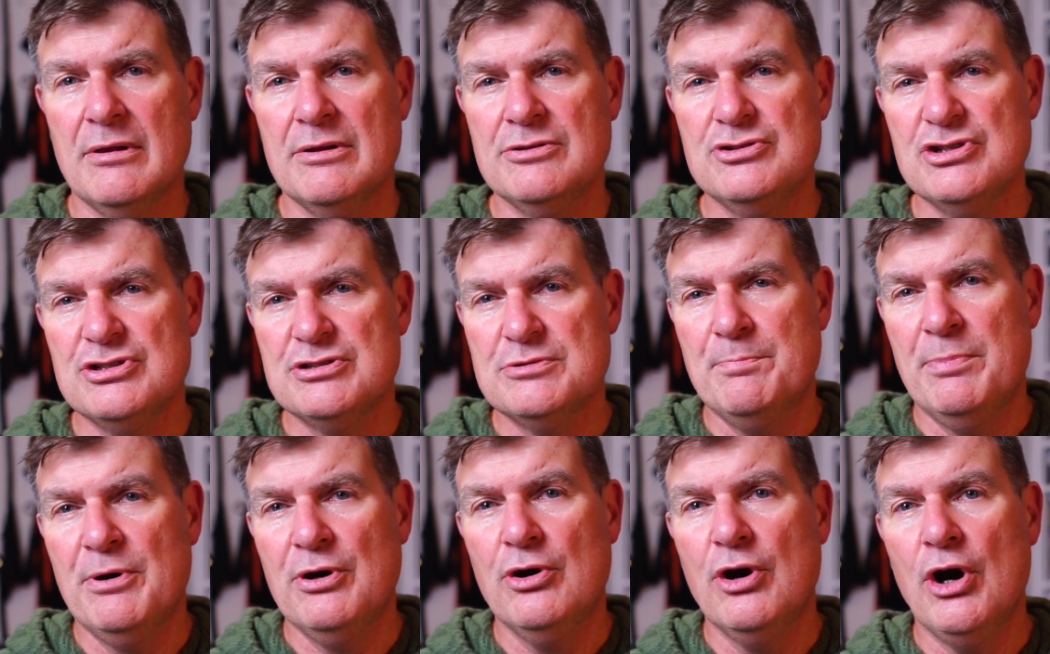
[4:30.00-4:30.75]

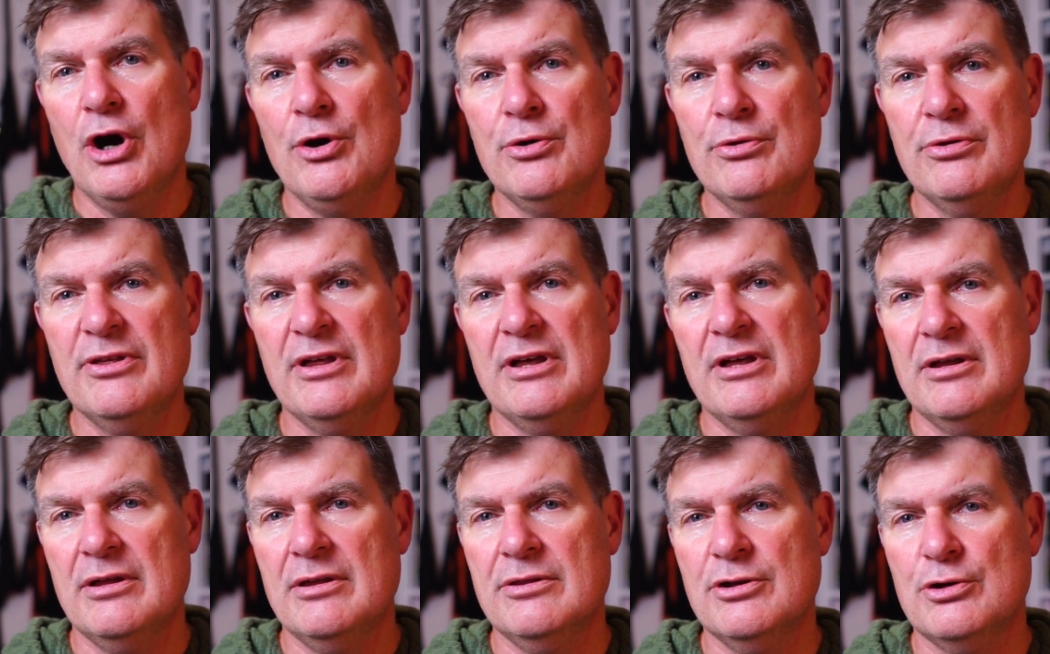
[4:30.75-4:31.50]
just below
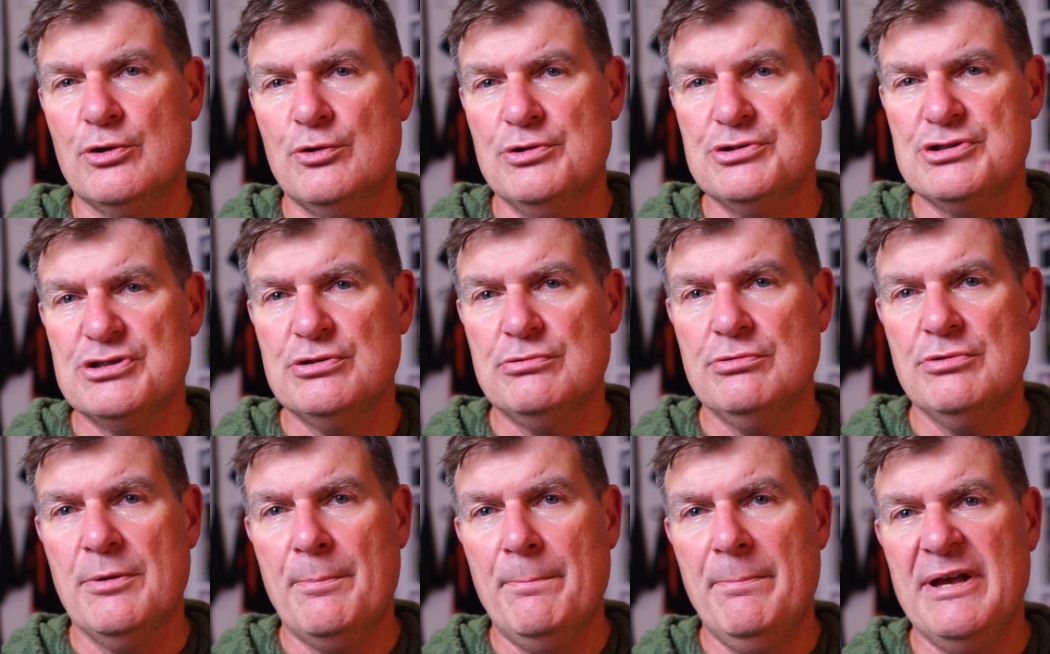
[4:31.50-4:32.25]
the
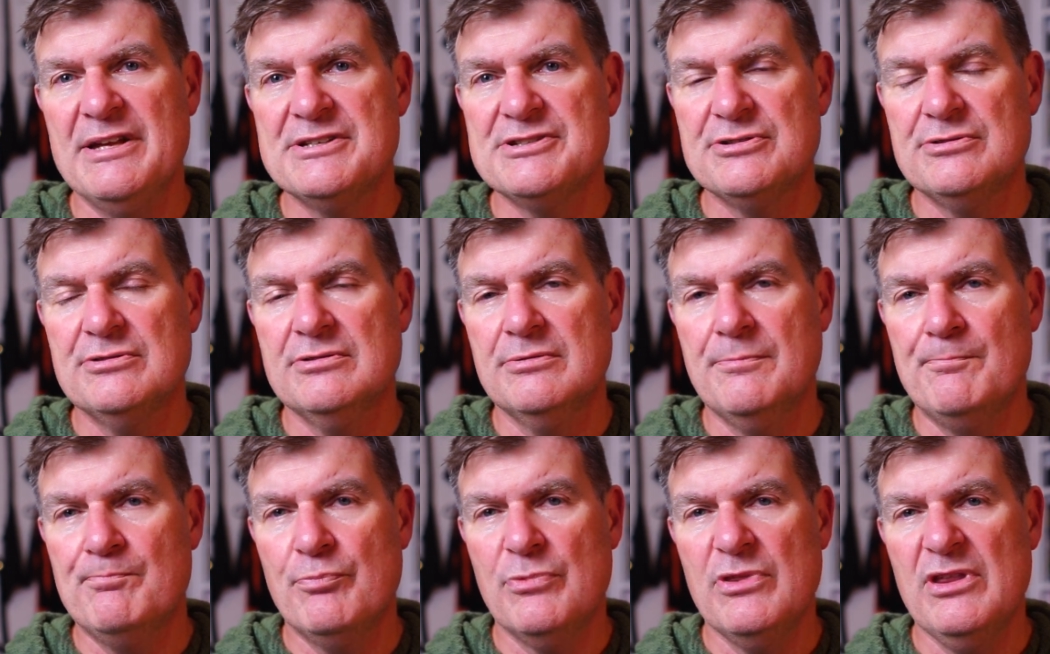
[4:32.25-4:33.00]
crystal, the
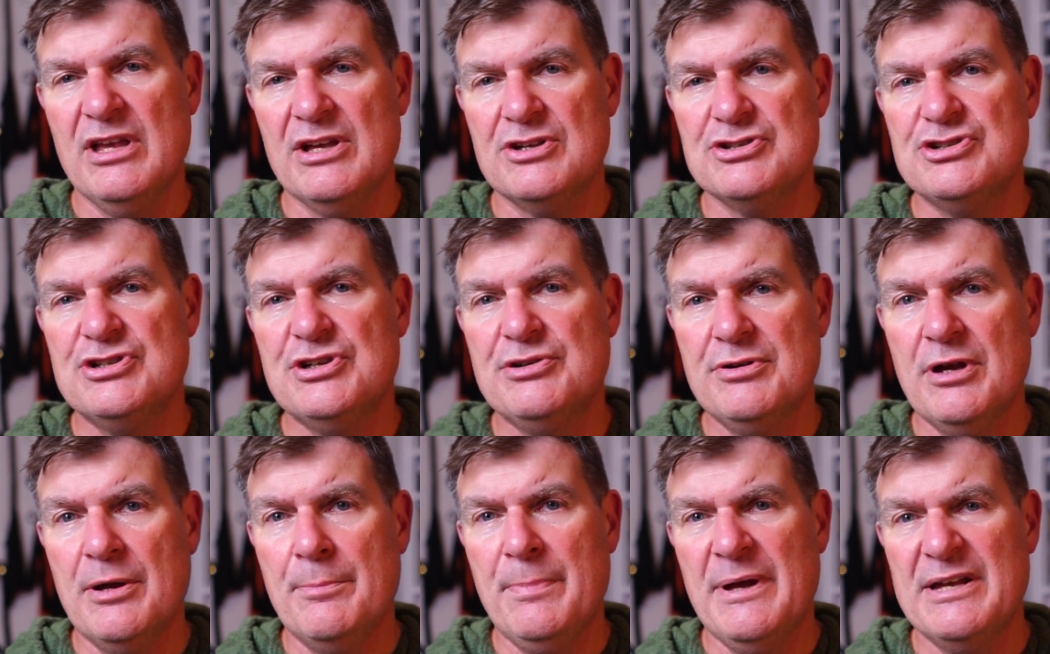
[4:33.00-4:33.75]
bezel, the
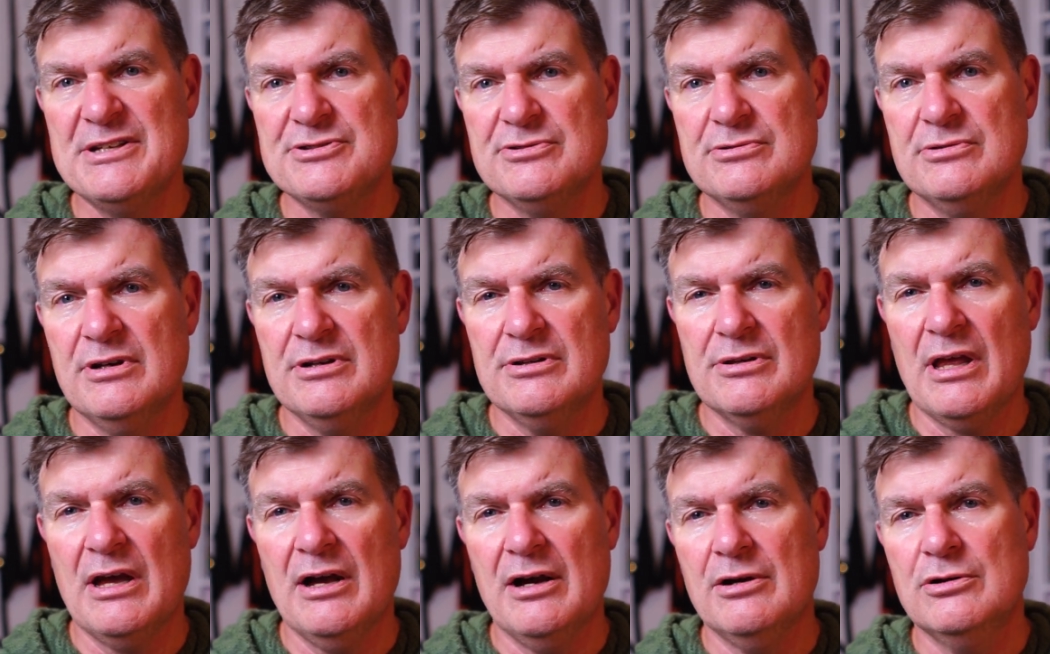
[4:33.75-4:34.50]
exterior bezel
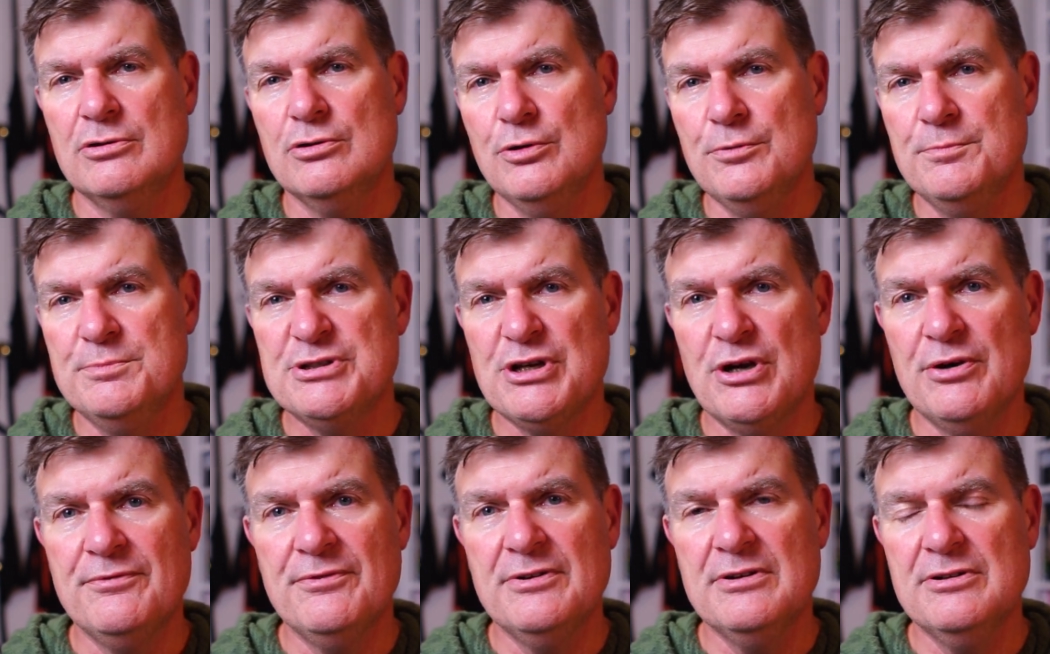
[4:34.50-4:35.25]
loops
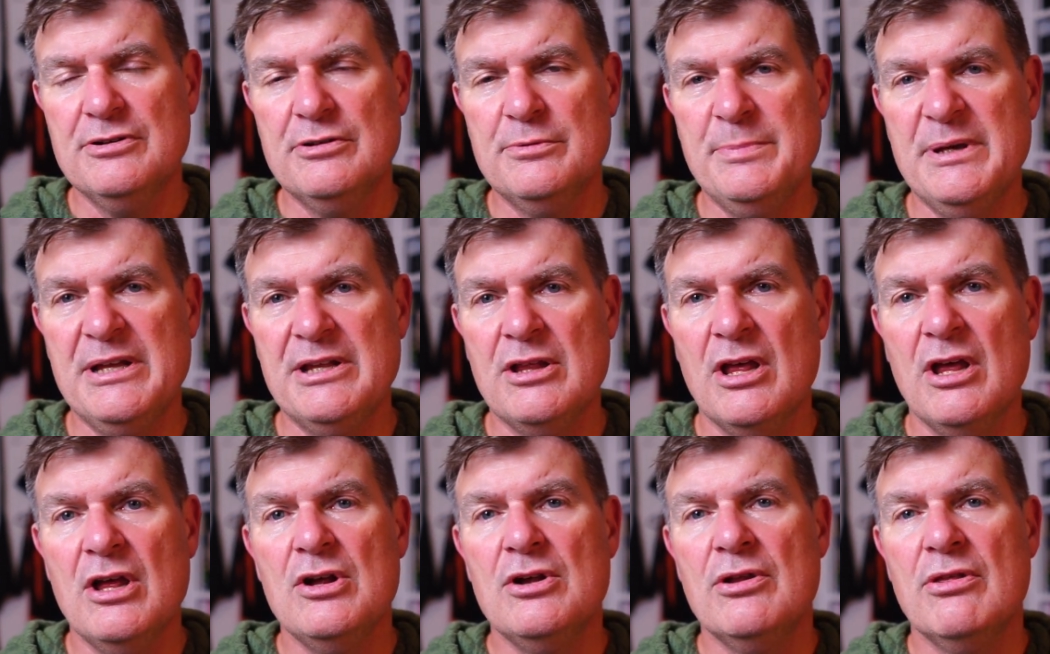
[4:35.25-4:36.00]
over a little bit,
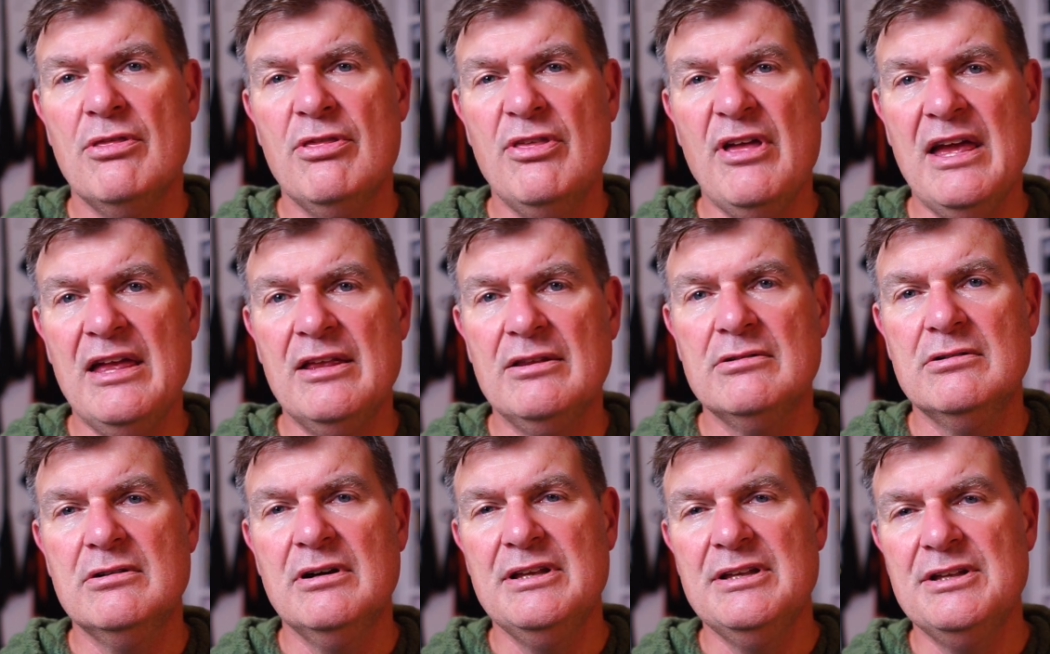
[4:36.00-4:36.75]

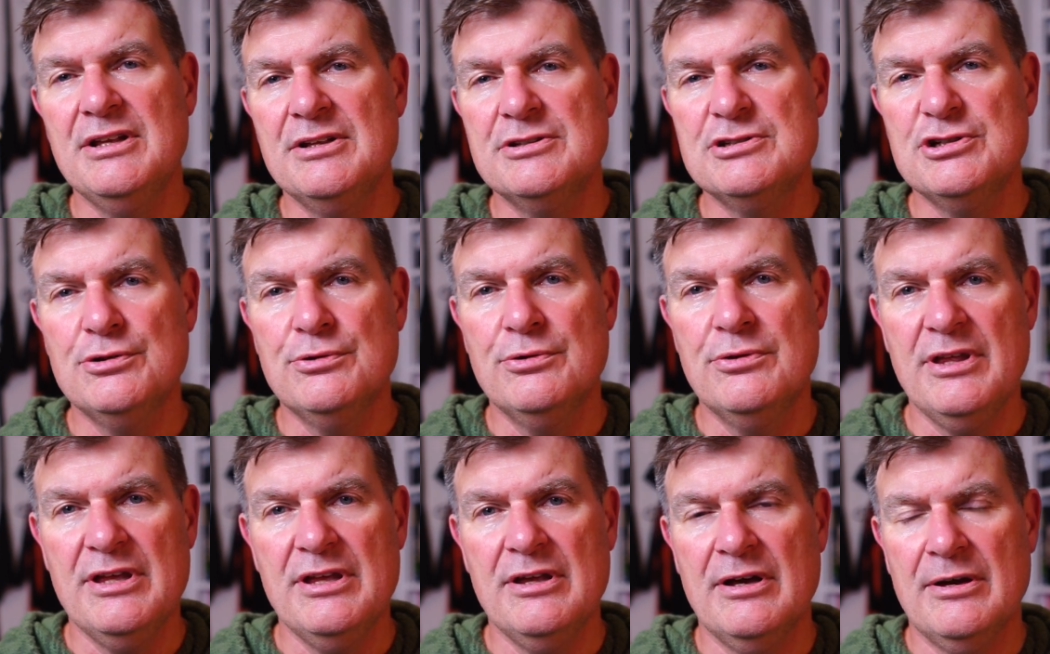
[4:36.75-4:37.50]
then leading to
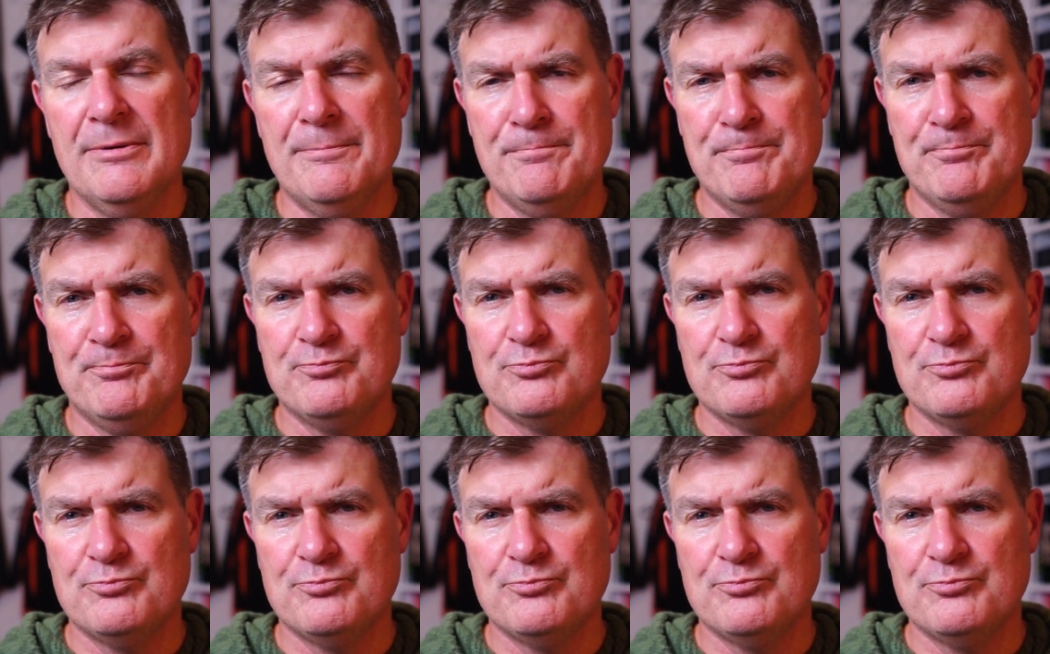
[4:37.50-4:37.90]
the